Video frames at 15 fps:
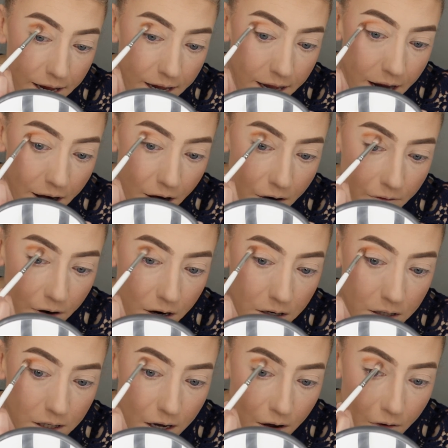care of
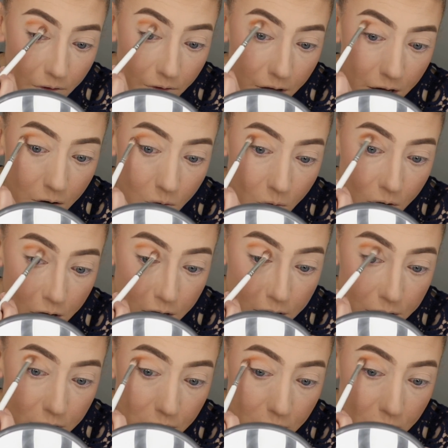herself in order
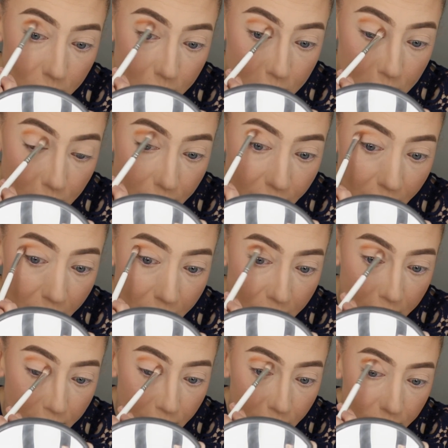to
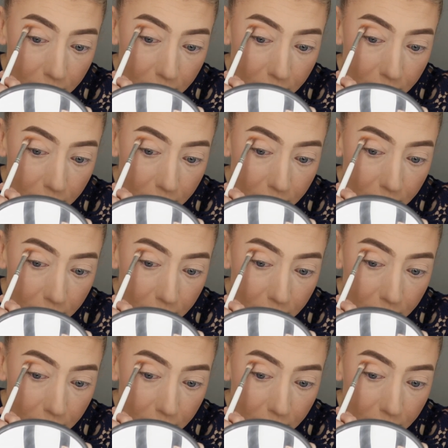survive.